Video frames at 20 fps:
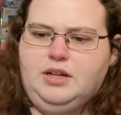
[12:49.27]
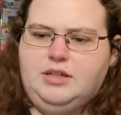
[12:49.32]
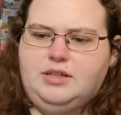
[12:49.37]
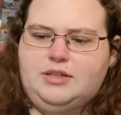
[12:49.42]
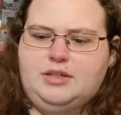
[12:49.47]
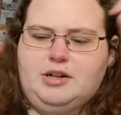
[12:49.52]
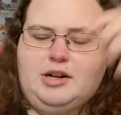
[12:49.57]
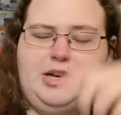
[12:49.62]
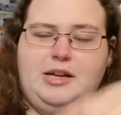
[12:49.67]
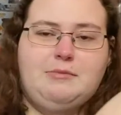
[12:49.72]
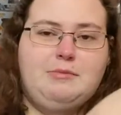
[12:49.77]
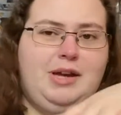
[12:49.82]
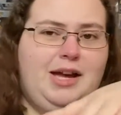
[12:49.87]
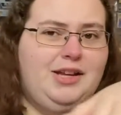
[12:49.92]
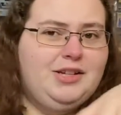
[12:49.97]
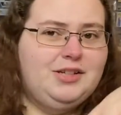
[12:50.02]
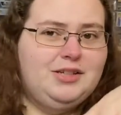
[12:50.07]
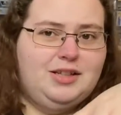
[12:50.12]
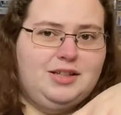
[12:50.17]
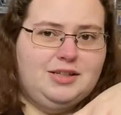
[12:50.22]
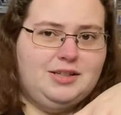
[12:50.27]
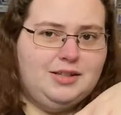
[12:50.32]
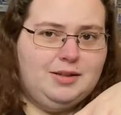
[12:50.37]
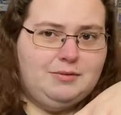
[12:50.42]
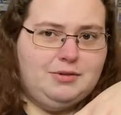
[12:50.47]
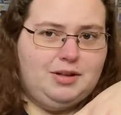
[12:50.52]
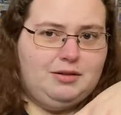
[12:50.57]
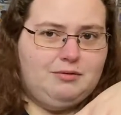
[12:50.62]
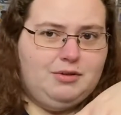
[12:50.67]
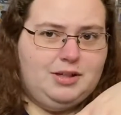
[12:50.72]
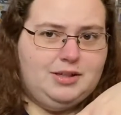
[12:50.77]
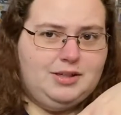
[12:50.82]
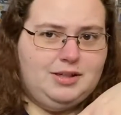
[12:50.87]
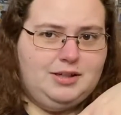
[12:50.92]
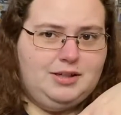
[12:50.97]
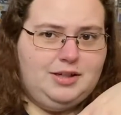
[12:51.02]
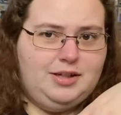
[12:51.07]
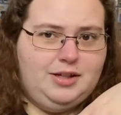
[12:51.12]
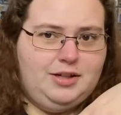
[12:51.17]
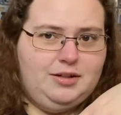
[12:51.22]
so I imagine that's something what's
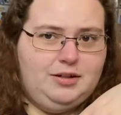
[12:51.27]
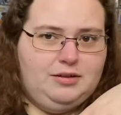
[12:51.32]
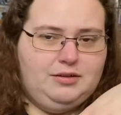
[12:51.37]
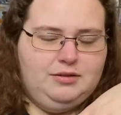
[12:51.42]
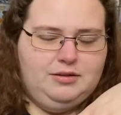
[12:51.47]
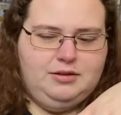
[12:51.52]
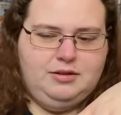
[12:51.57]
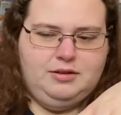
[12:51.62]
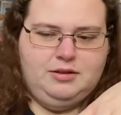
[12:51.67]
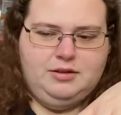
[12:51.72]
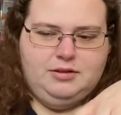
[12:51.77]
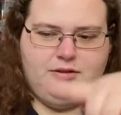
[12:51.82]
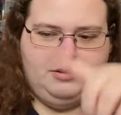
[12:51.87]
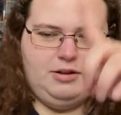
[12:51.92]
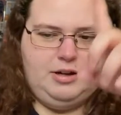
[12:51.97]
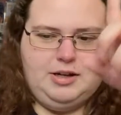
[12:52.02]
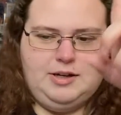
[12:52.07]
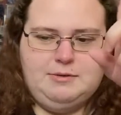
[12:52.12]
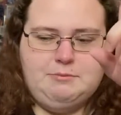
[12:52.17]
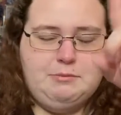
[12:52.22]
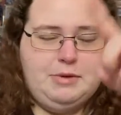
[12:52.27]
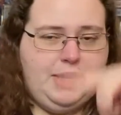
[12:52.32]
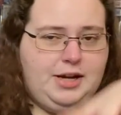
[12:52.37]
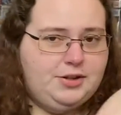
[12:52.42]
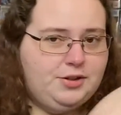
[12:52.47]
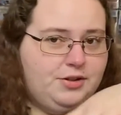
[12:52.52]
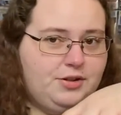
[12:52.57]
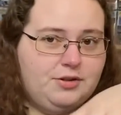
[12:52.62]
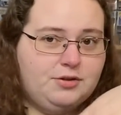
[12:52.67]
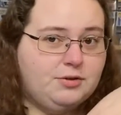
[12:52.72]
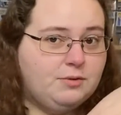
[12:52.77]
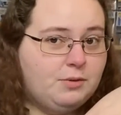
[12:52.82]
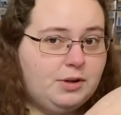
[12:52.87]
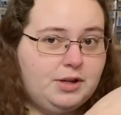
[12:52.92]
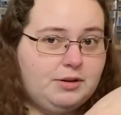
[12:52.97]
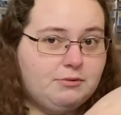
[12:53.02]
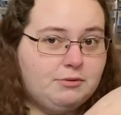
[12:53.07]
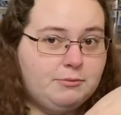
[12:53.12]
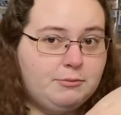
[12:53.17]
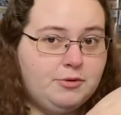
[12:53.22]
in here. So I imagine there's a way
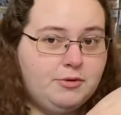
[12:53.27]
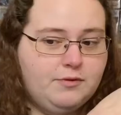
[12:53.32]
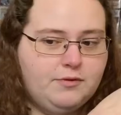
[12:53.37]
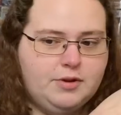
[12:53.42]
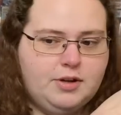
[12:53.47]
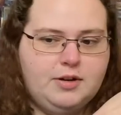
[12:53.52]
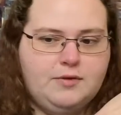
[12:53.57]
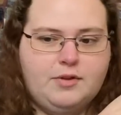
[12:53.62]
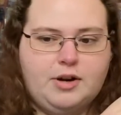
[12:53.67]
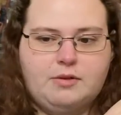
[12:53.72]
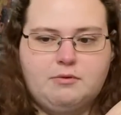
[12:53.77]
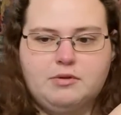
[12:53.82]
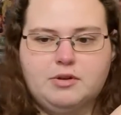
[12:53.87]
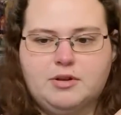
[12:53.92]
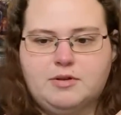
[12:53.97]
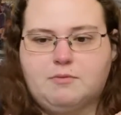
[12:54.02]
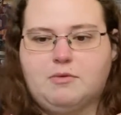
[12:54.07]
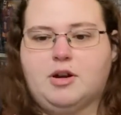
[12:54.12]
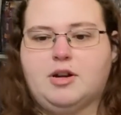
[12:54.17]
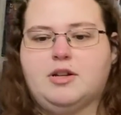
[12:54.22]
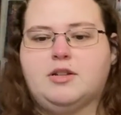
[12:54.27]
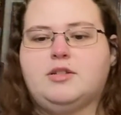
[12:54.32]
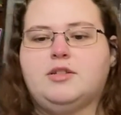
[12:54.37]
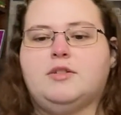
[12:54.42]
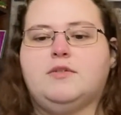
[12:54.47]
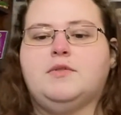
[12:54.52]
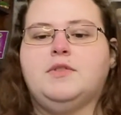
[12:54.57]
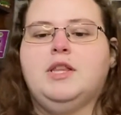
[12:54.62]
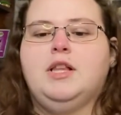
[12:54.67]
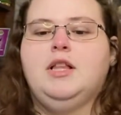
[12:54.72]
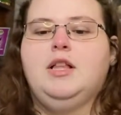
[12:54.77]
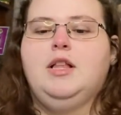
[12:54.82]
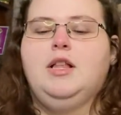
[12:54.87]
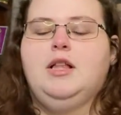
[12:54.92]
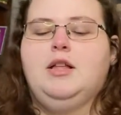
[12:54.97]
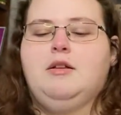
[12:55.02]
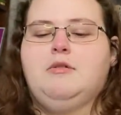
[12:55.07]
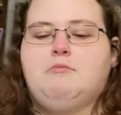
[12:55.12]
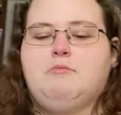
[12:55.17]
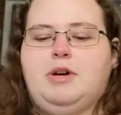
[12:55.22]
to remove it if I really wanted to.
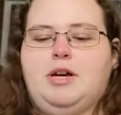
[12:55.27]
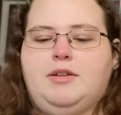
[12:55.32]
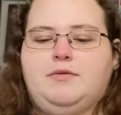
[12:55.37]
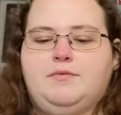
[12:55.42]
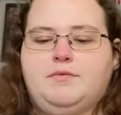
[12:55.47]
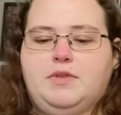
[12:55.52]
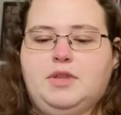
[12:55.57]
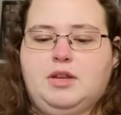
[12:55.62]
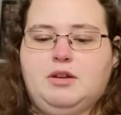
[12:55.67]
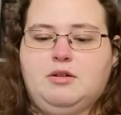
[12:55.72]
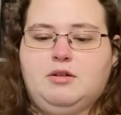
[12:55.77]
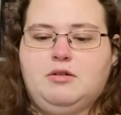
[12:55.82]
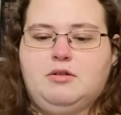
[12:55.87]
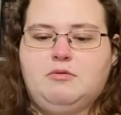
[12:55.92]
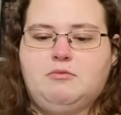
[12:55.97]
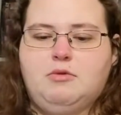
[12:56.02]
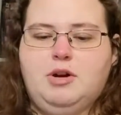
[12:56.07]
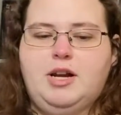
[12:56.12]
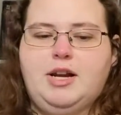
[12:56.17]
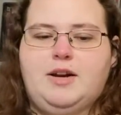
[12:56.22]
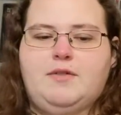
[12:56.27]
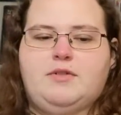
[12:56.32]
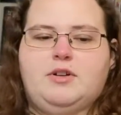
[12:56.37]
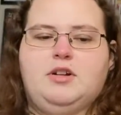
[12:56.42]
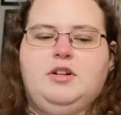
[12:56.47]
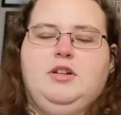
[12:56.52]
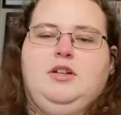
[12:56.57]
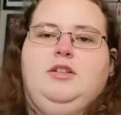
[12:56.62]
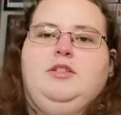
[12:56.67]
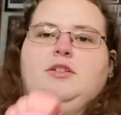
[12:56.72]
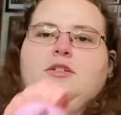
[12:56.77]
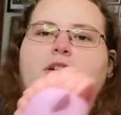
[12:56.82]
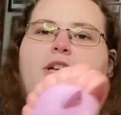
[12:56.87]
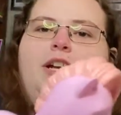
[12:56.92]
But whatever. So